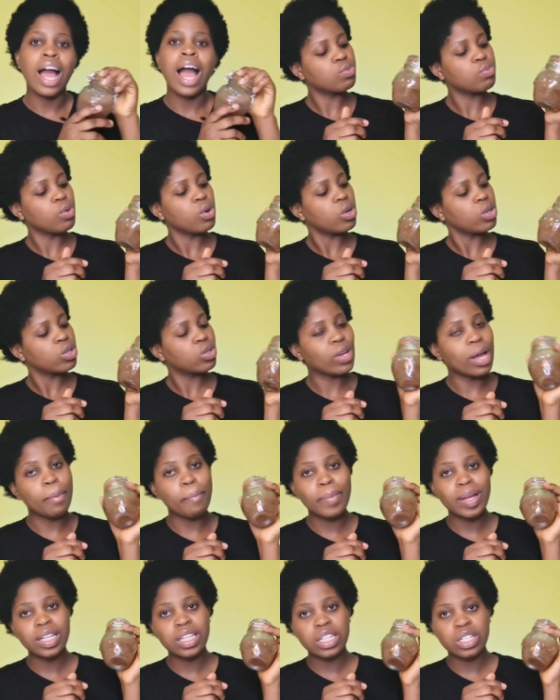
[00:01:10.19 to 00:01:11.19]
Small, so I
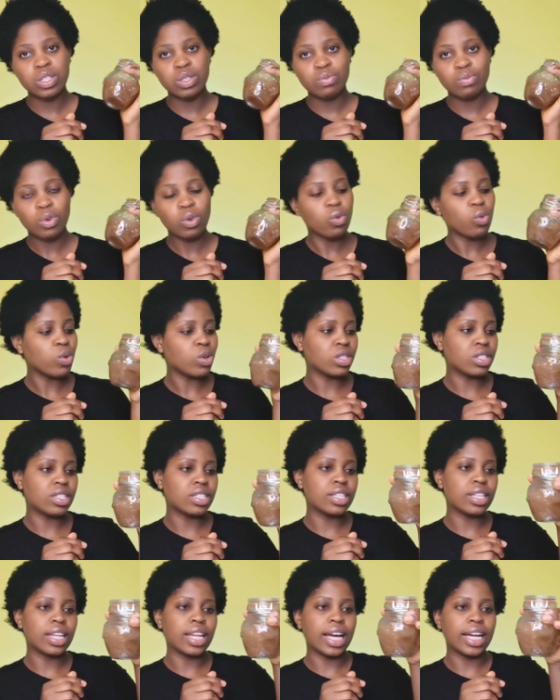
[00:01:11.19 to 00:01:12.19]
made a small
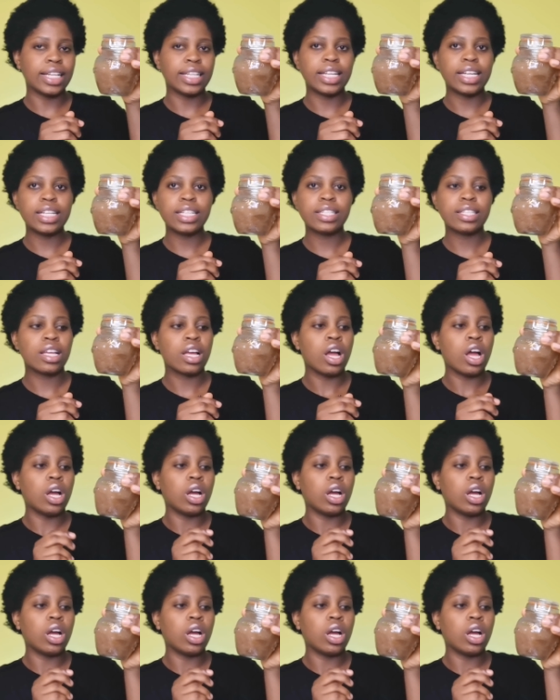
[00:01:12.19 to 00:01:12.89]
quantity like this.